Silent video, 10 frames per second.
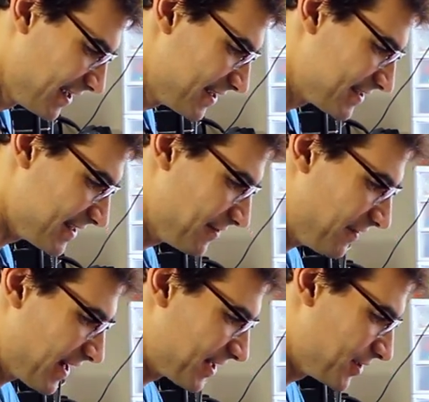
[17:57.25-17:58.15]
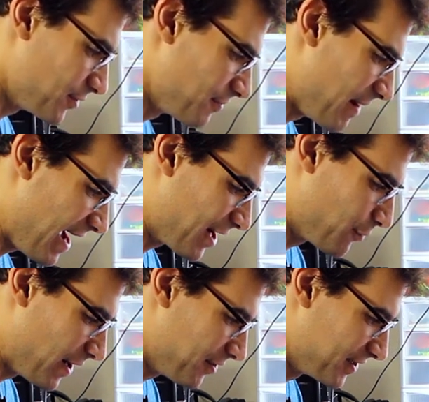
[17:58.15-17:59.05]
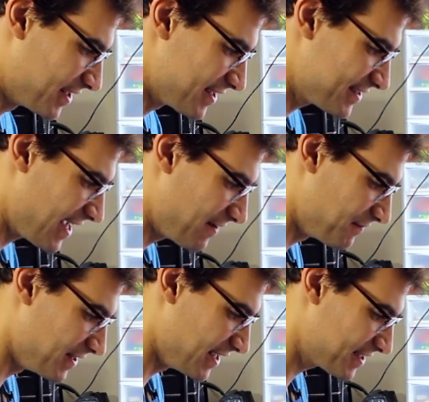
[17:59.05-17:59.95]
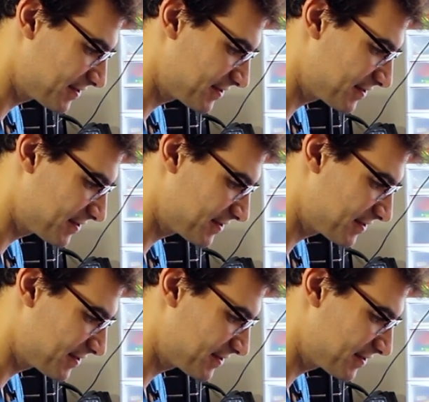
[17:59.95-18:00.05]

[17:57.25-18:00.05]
see if I can do a mag well that doesn't have this.